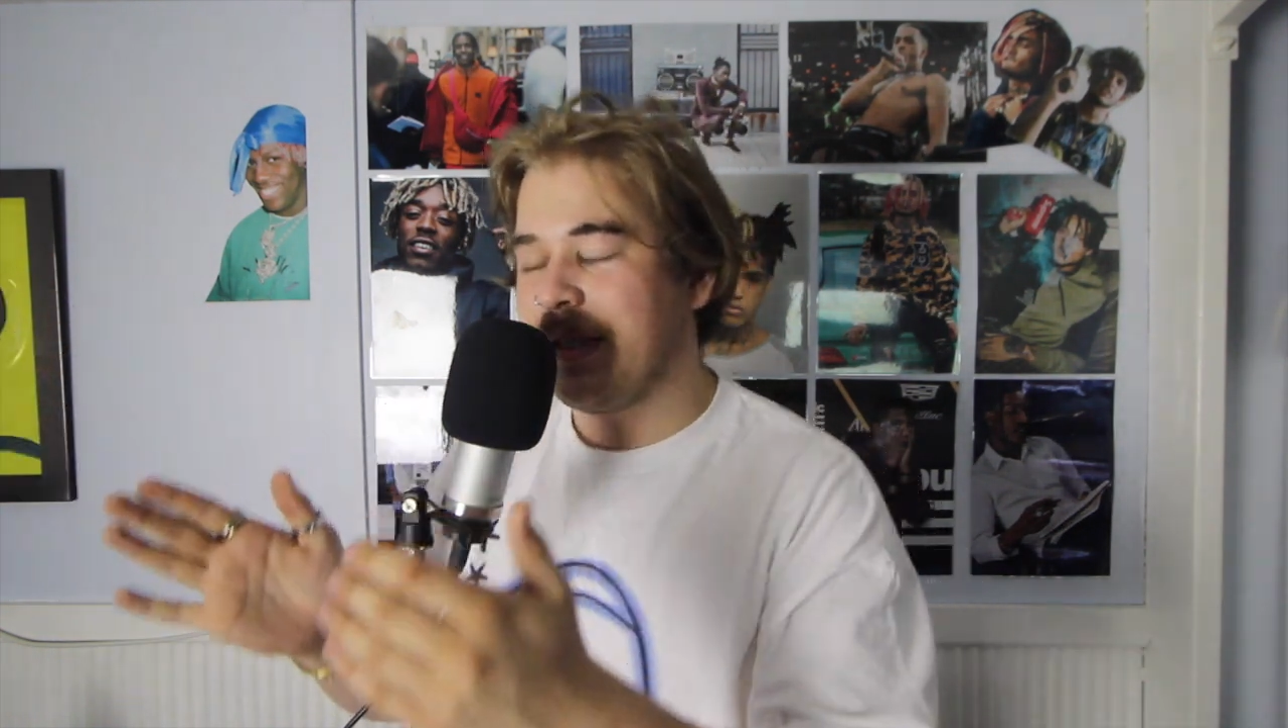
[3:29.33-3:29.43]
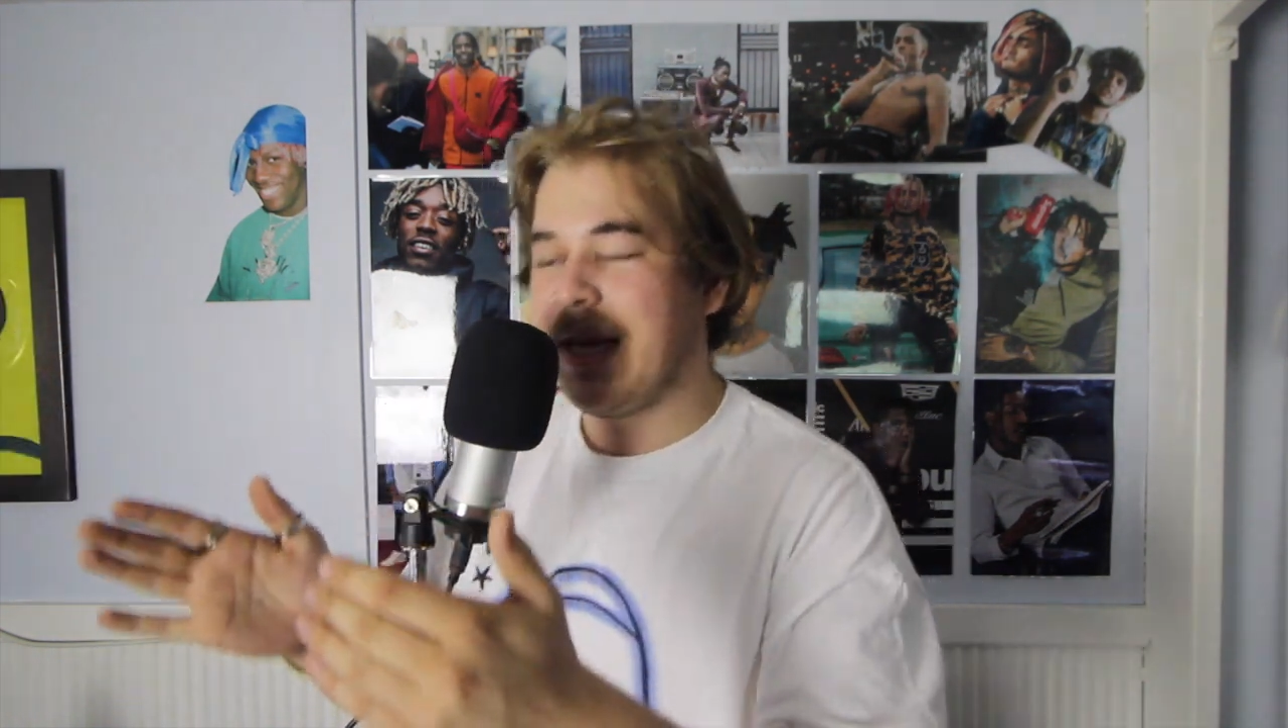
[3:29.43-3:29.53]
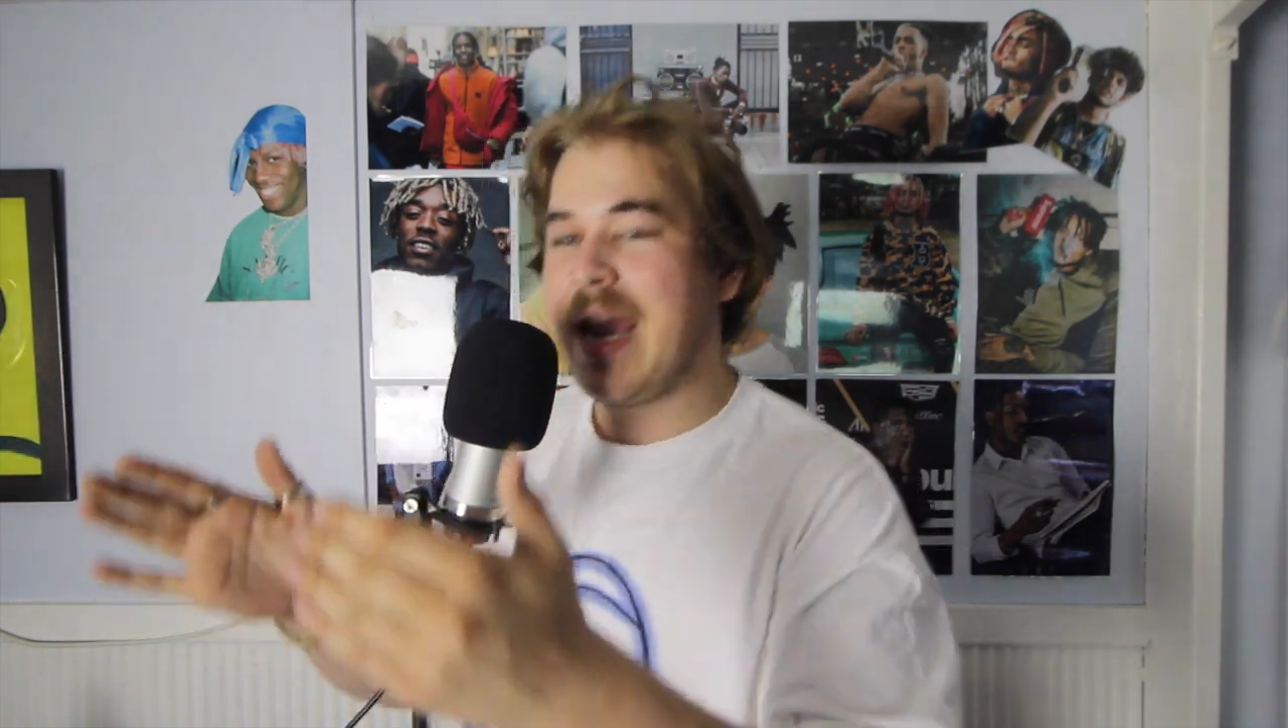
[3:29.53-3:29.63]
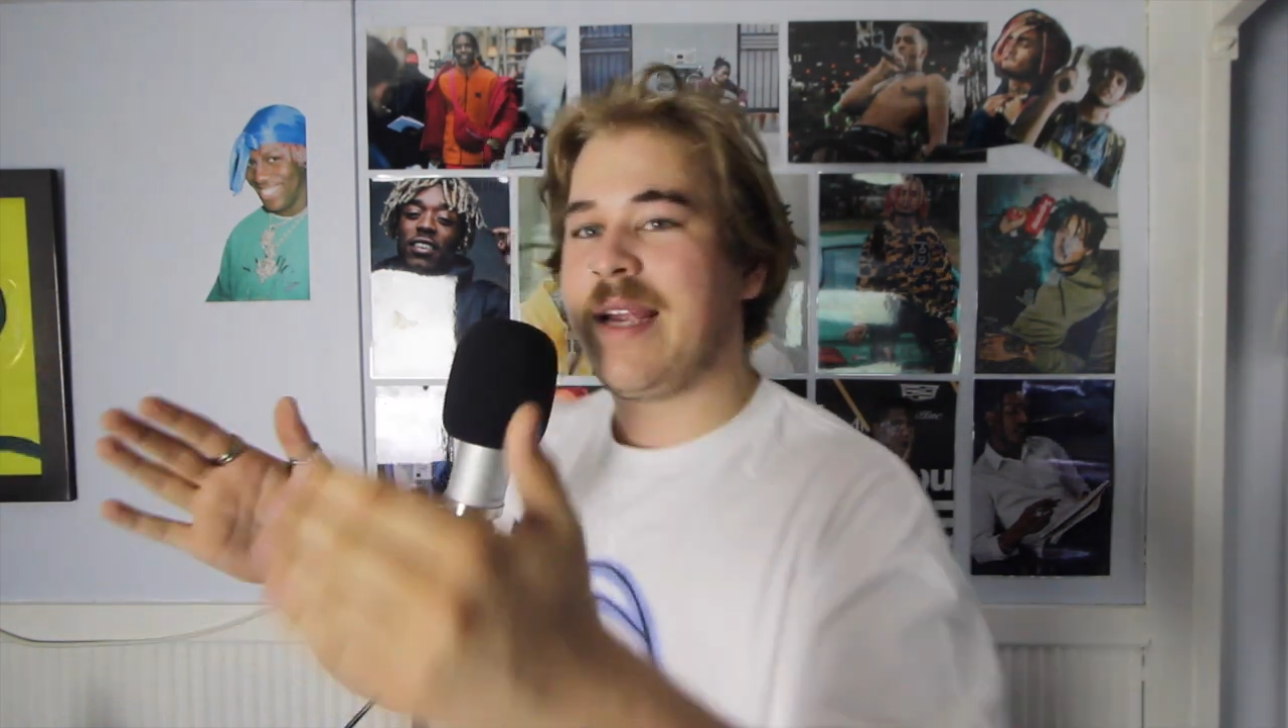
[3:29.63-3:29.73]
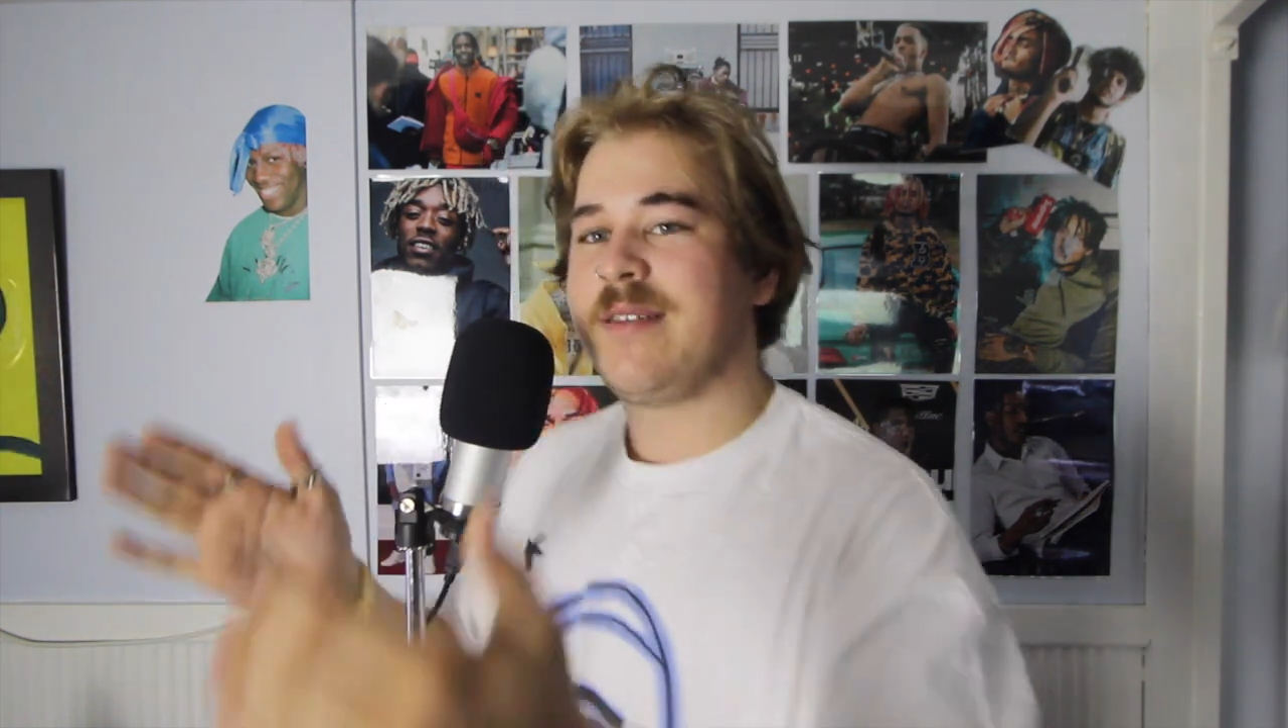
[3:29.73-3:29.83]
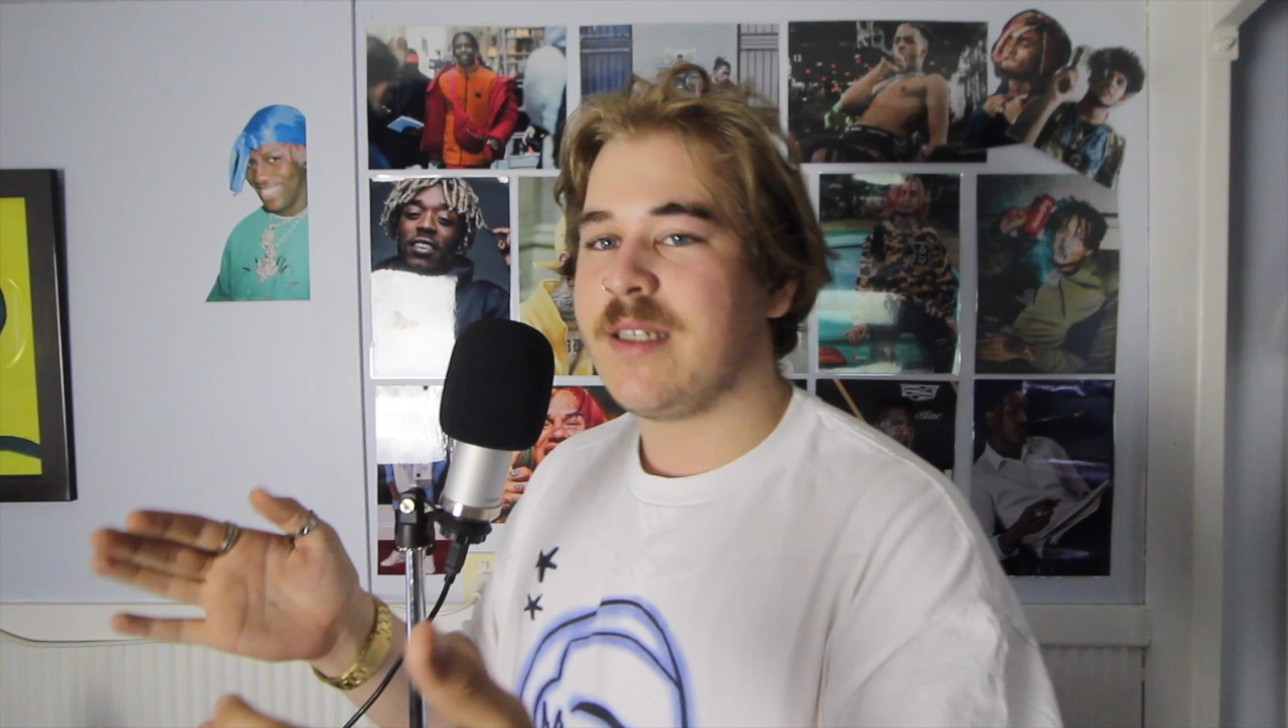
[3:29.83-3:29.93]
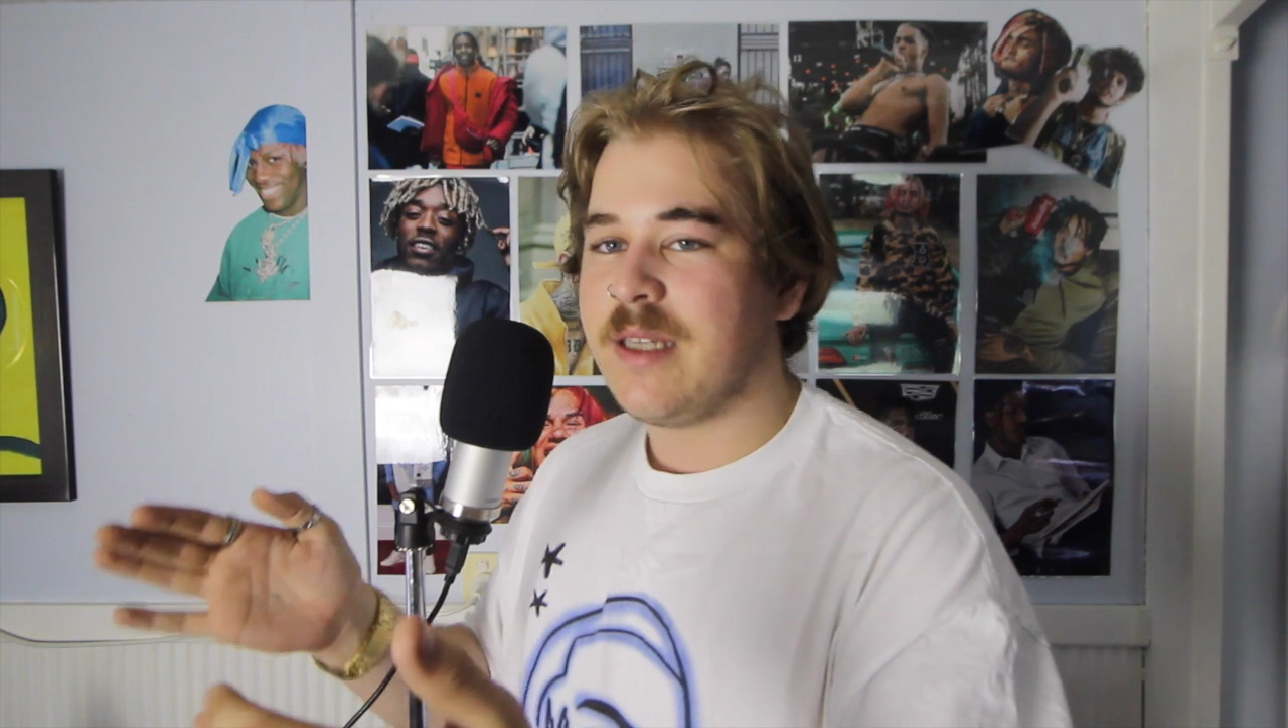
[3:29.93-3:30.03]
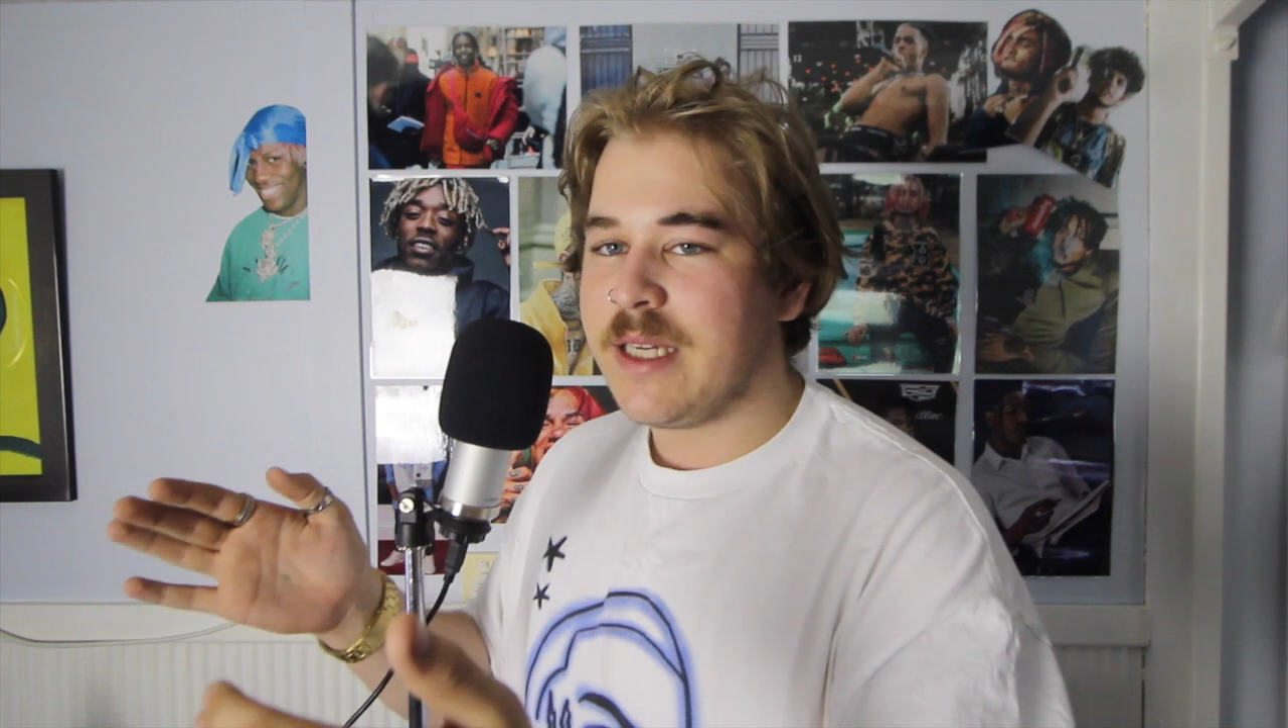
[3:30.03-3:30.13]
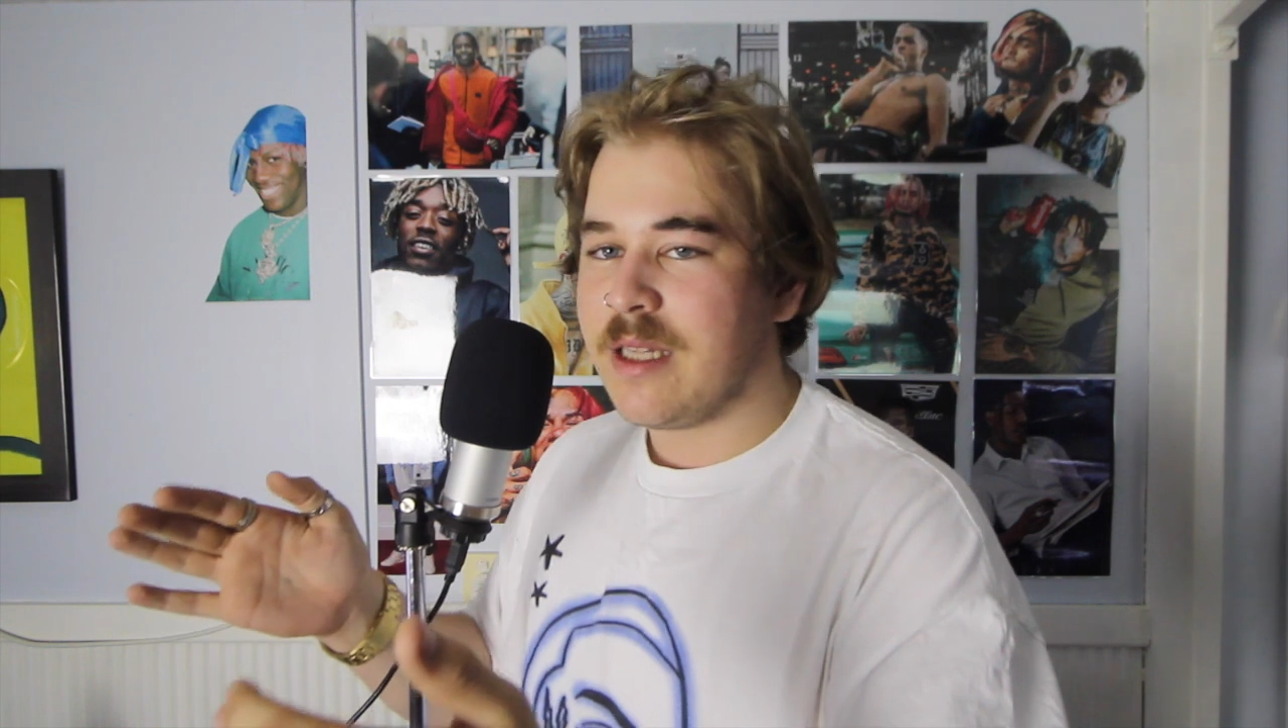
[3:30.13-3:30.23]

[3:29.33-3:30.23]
technically